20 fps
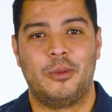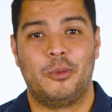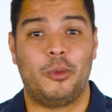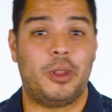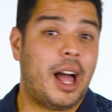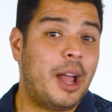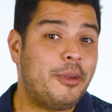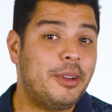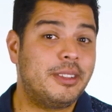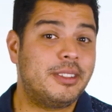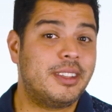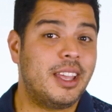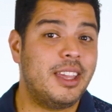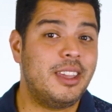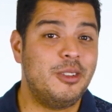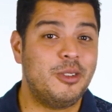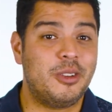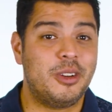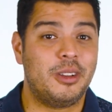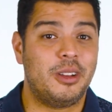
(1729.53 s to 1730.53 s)
Well, I would say
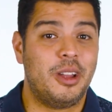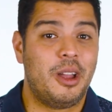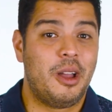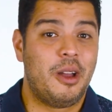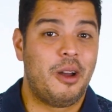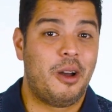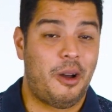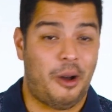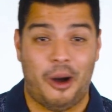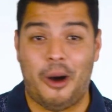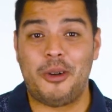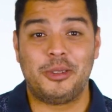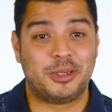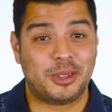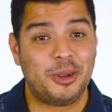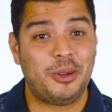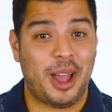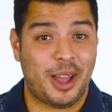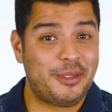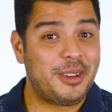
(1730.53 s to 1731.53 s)
you could
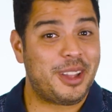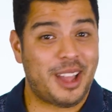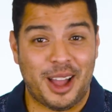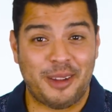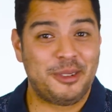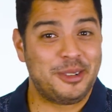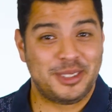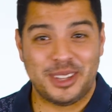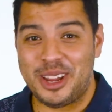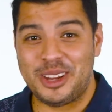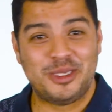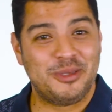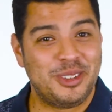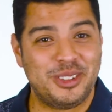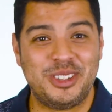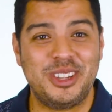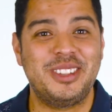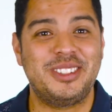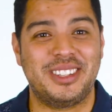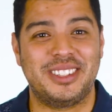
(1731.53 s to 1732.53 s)
also have a conversation
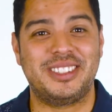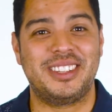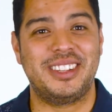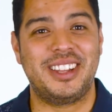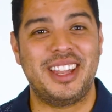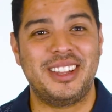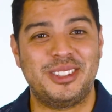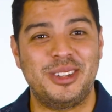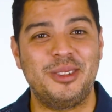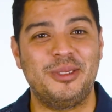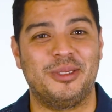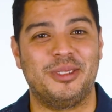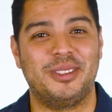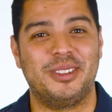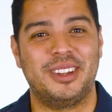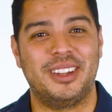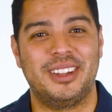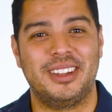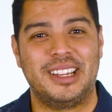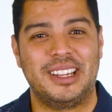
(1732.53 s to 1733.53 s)
with Jesus today too,
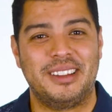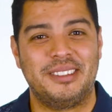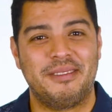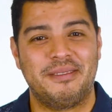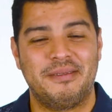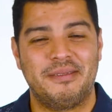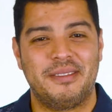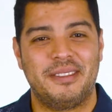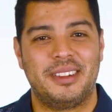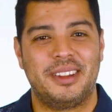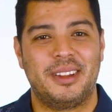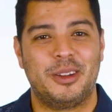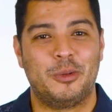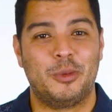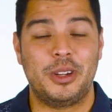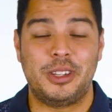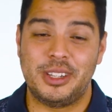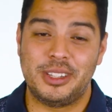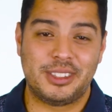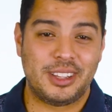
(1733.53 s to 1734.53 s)

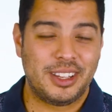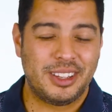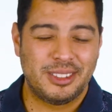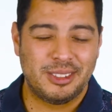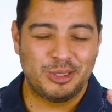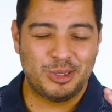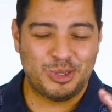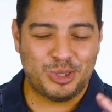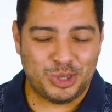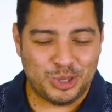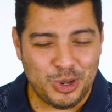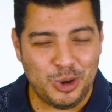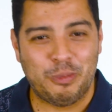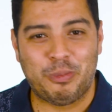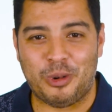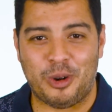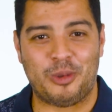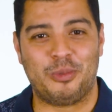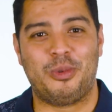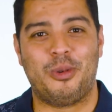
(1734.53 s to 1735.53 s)
which is
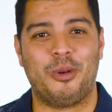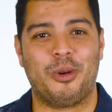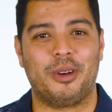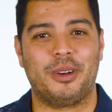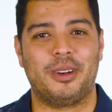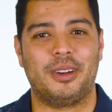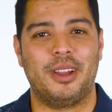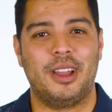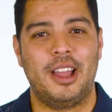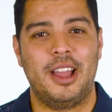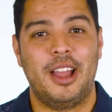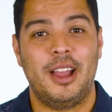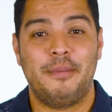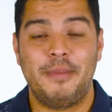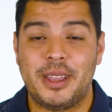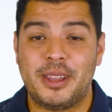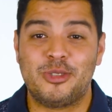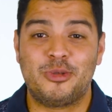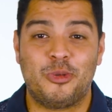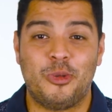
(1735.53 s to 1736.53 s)
super important,
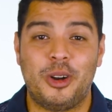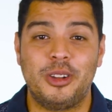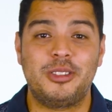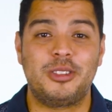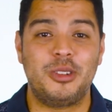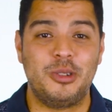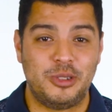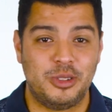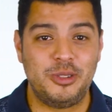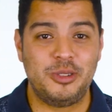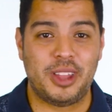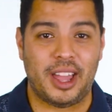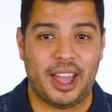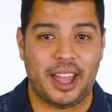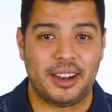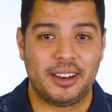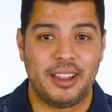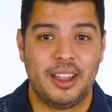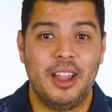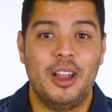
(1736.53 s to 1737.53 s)
because once you do
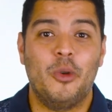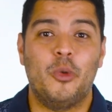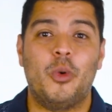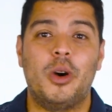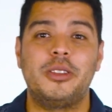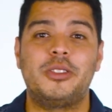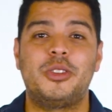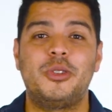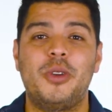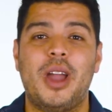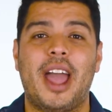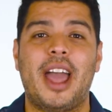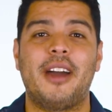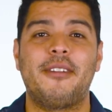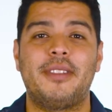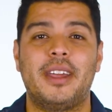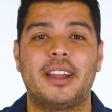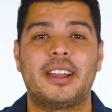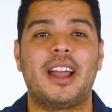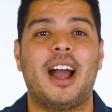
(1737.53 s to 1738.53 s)
that, once you
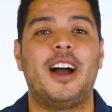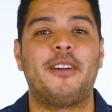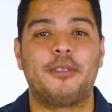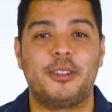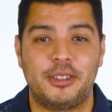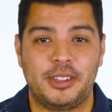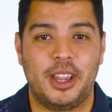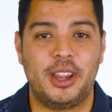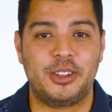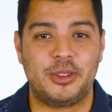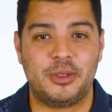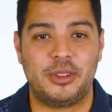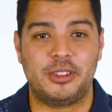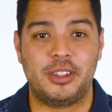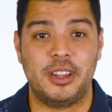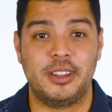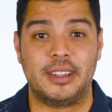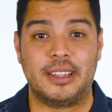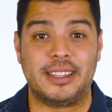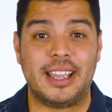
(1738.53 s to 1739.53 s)
have that conversation with
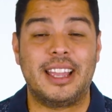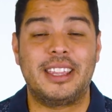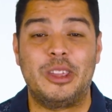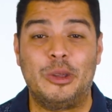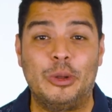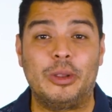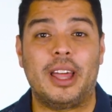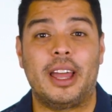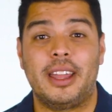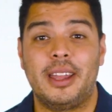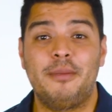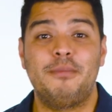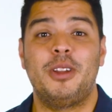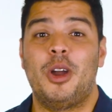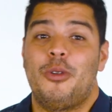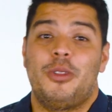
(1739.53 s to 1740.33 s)
Jesus and you let him